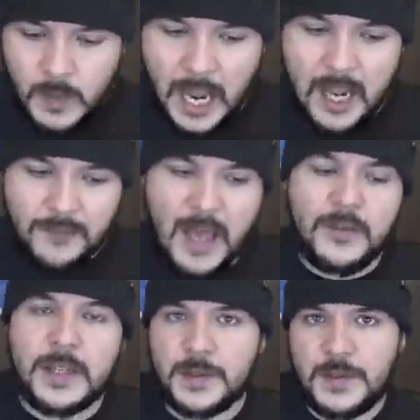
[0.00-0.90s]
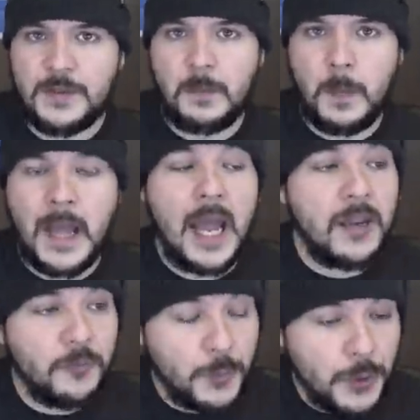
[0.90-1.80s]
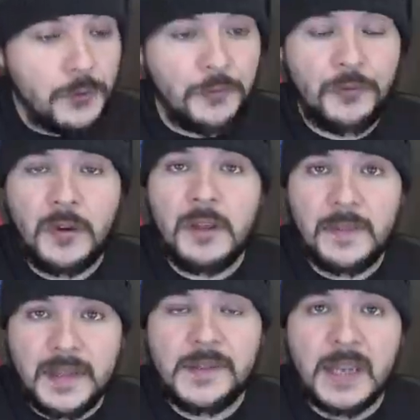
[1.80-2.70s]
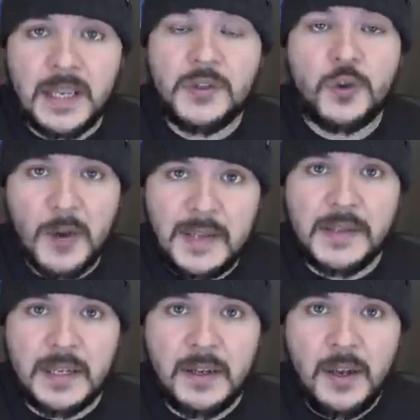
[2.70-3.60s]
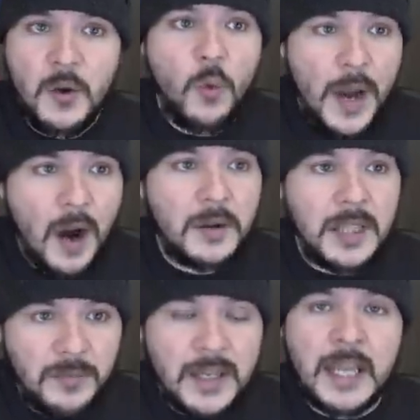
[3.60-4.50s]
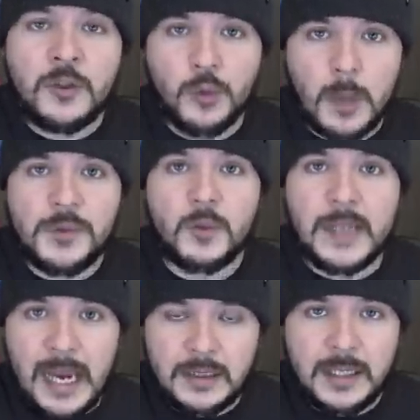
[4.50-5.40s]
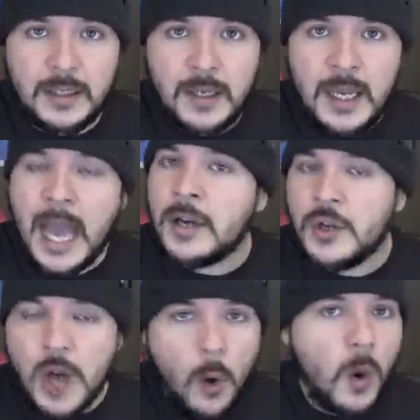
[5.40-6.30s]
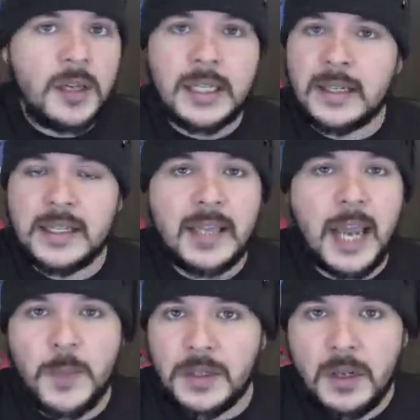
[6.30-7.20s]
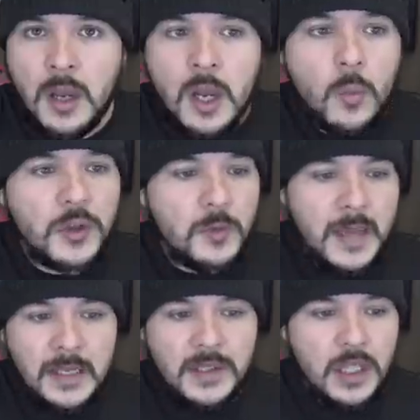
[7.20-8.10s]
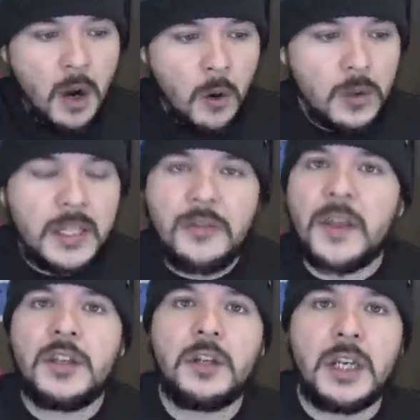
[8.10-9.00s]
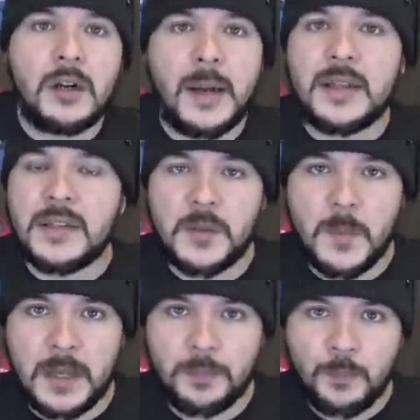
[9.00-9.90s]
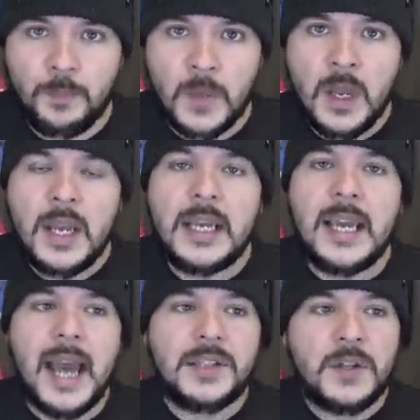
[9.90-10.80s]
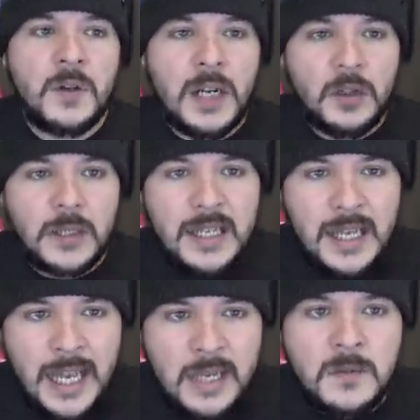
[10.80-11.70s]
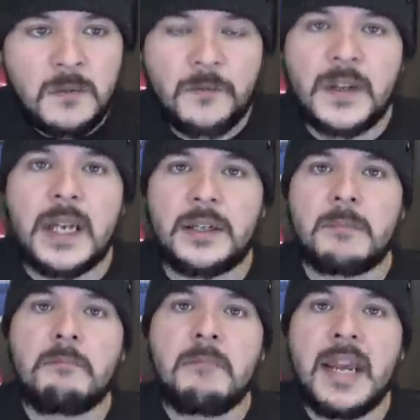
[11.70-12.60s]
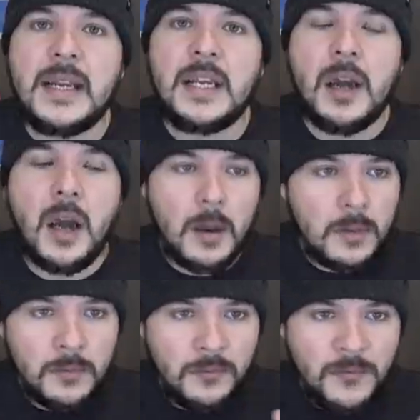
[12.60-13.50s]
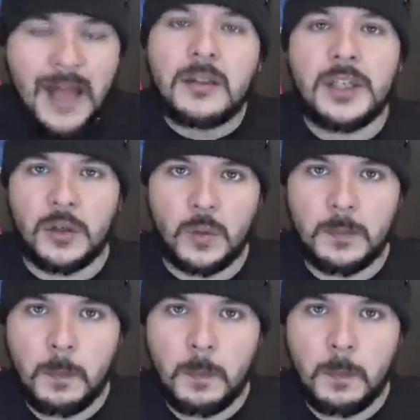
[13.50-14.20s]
I have evidence. I have proof. This is crazy. We are living in Trump's reality, and no one can escape it, which means the only thing you'll hear about is this man. He has nearly infinite media value.